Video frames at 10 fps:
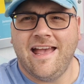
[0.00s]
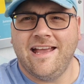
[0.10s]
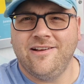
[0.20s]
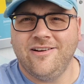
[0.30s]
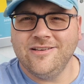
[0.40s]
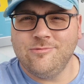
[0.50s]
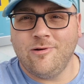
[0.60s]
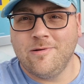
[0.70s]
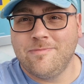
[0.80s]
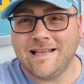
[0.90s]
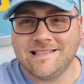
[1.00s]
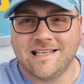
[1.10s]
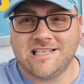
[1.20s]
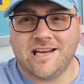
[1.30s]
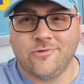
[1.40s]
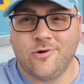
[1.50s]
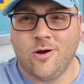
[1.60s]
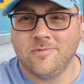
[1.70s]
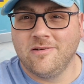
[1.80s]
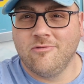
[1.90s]
Hey guys, welcome back to the channel,
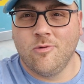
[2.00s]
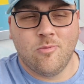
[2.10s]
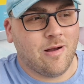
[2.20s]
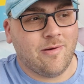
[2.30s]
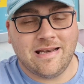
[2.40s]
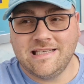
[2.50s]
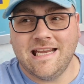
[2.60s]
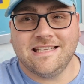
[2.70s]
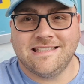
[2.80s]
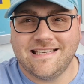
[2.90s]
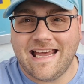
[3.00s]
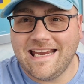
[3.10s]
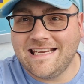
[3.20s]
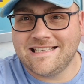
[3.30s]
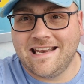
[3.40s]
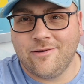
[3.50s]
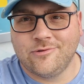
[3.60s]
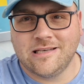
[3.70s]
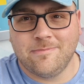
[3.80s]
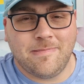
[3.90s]
hope you're all well, and yes, today is an
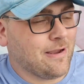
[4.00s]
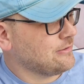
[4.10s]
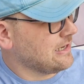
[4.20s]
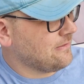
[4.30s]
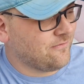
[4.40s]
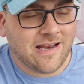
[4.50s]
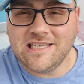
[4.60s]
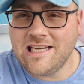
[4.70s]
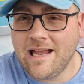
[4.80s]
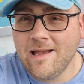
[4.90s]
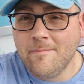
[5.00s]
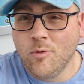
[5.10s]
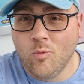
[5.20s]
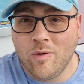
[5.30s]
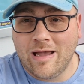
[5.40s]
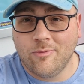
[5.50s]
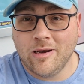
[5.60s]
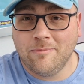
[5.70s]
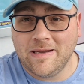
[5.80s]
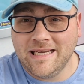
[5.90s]
out and about adventure, but where
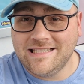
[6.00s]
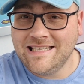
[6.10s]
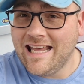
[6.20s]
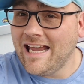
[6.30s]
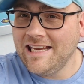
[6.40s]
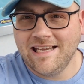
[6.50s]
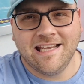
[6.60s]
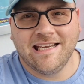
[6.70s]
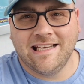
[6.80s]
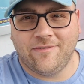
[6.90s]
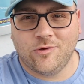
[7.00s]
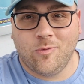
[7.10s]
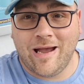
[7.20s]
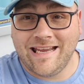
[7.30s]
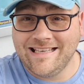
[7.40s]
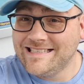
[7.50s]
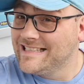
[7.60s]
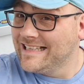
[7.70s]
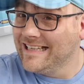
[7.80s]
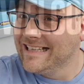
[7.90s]
will I be today? You'll have to wait and see.